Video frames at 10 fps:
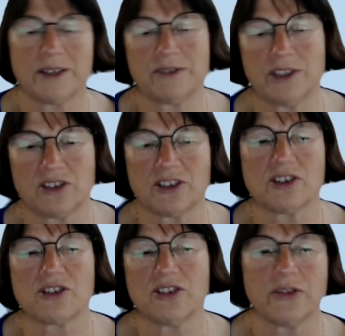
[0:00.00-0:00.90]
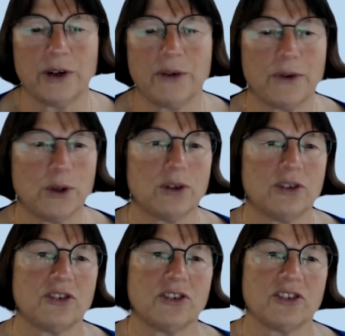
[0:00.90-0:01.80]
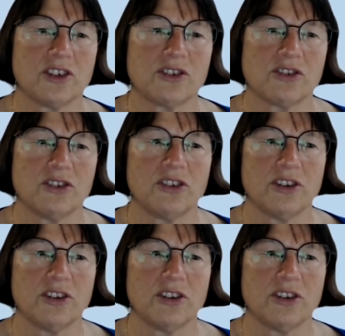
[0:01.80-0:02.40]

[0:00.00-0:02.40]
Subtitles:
having discussions, very focused discussions,